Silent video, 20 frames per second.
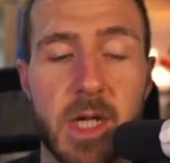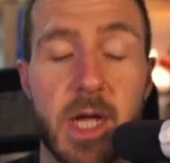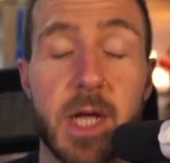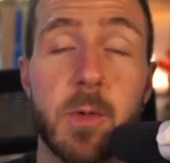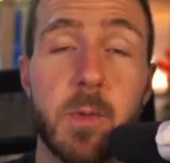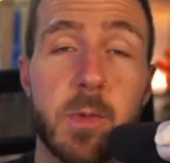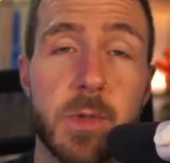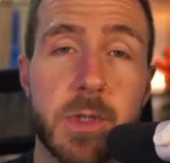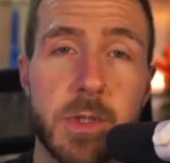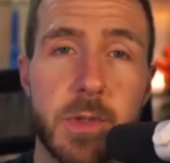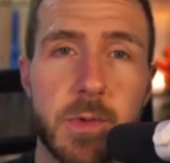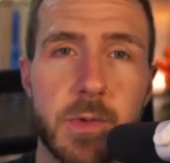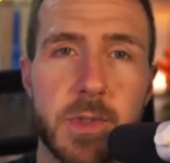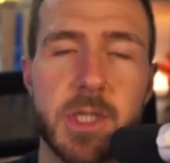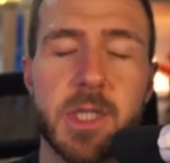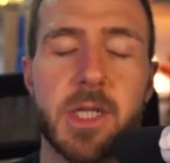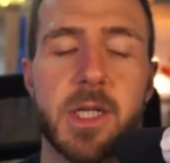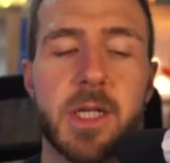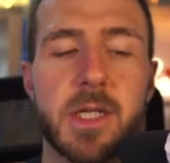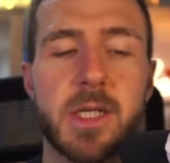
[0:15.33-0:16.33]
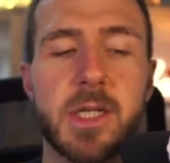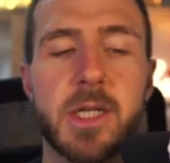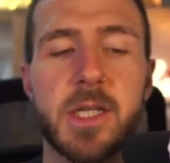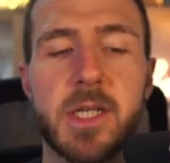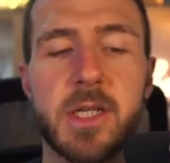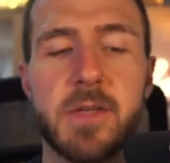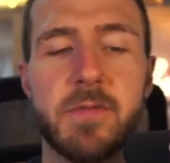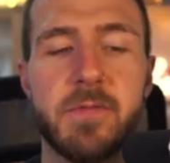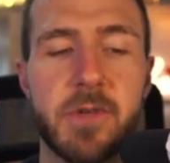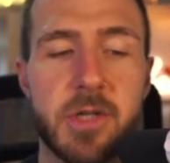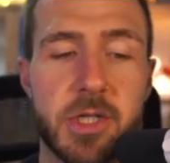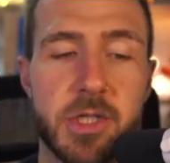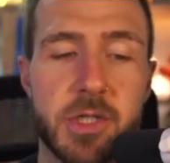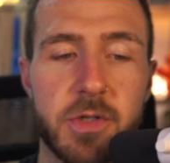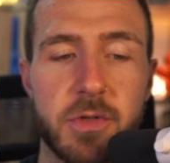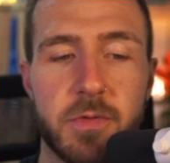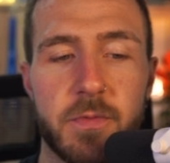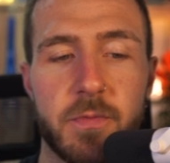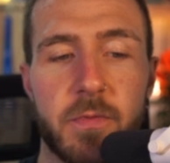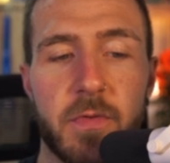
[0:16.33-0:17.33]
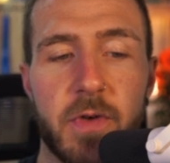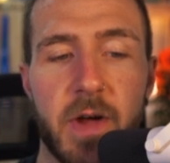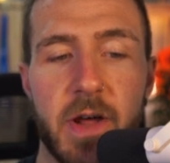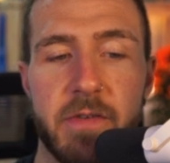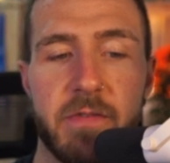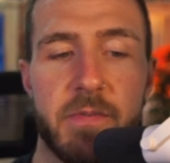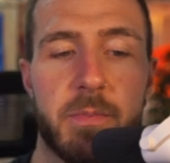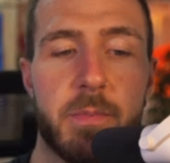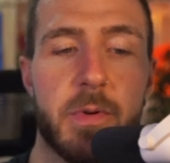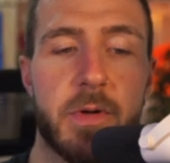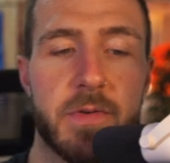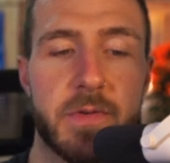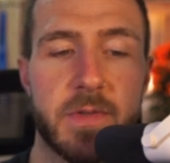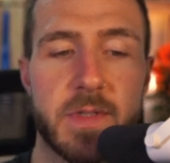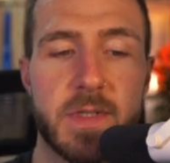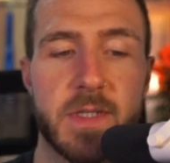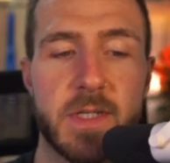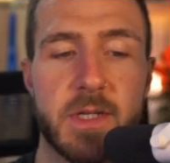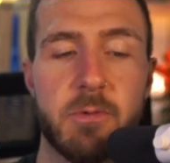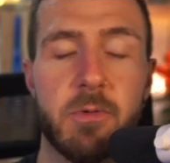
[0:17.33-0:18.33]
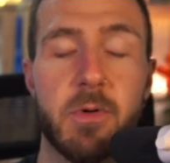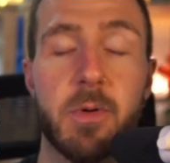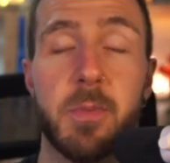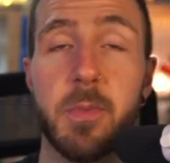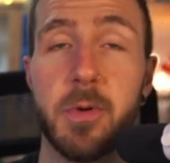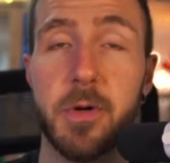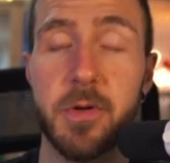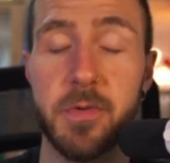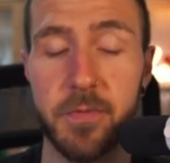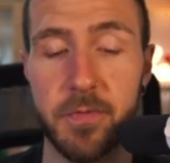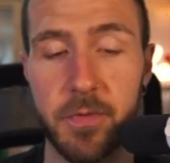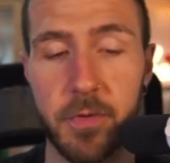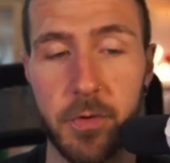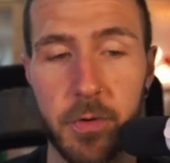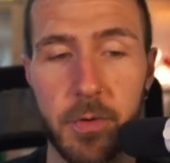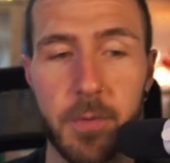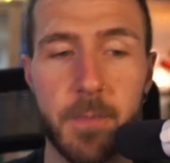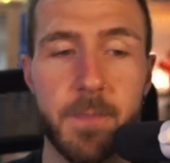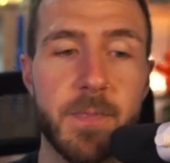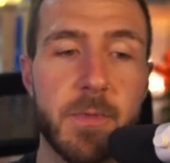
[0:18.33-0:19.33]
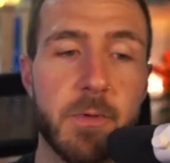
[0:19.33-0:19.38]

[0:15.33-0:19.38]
I was using the version 5.0.4